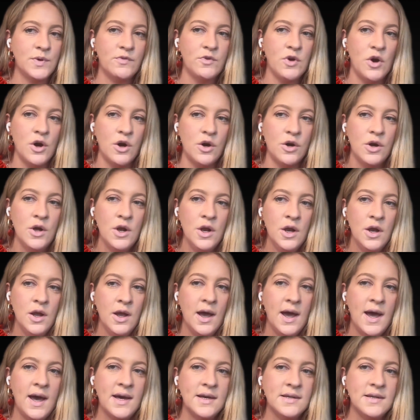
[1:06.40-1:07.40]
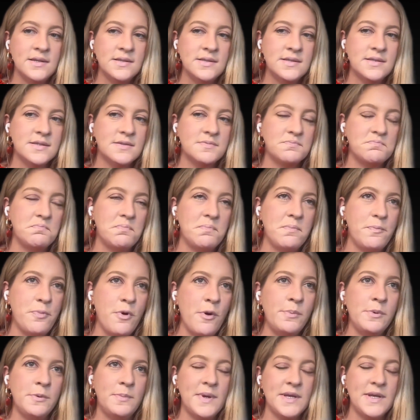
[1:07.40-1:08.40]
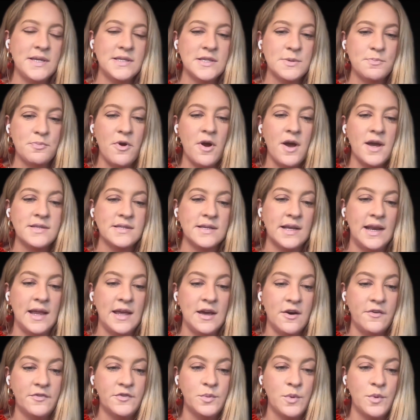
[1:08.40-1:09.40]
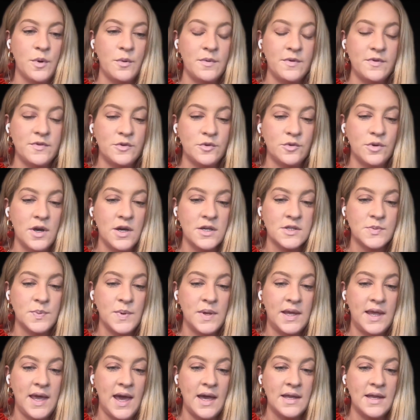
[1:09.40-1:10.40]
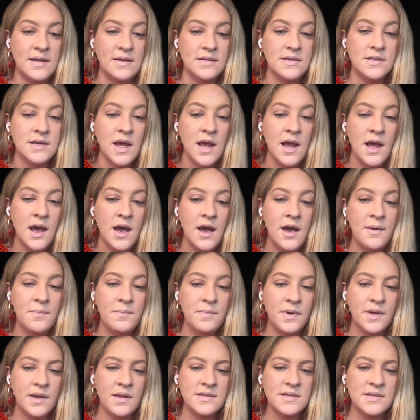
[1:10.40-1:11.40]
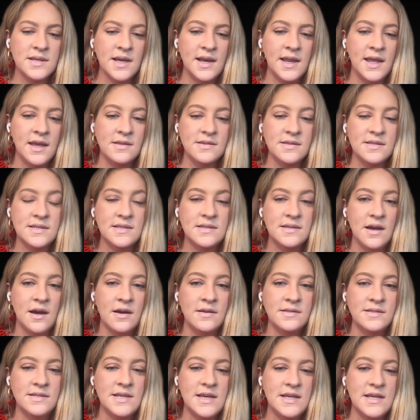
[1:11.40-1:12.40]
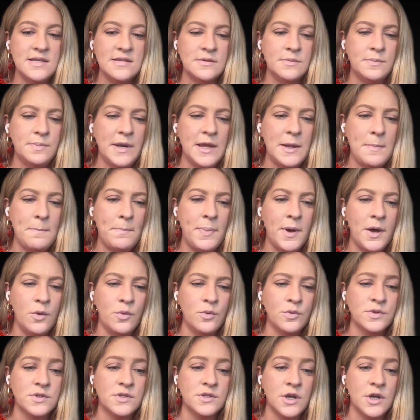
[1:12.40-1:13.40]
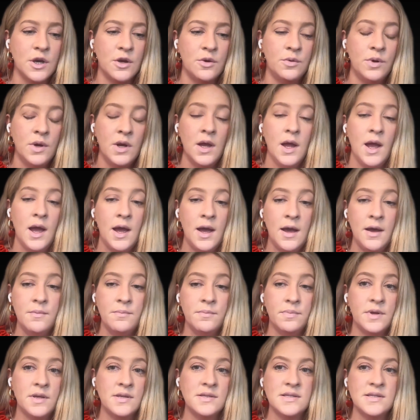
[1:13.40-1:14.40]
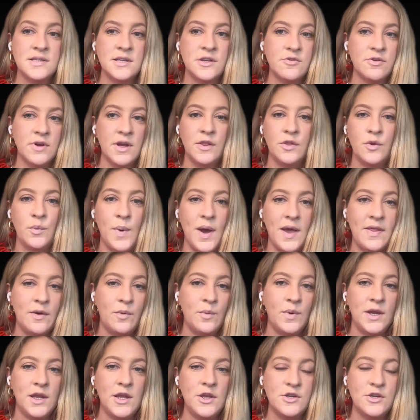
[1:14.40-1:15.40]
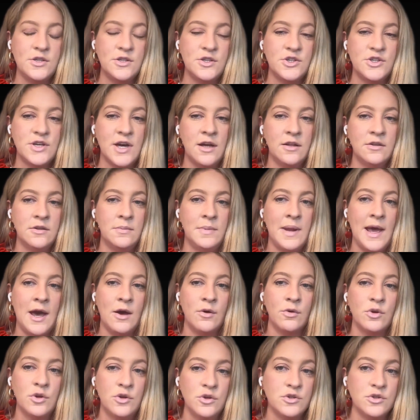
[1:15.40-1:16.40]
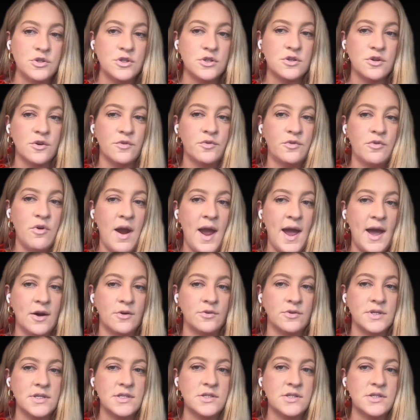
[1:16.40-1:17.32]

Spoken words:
We've got, as probably surprisingly after what we saw last weekend, slightly unseasonably, but also considering the way that we're used to Cheltenham now, good soft ground.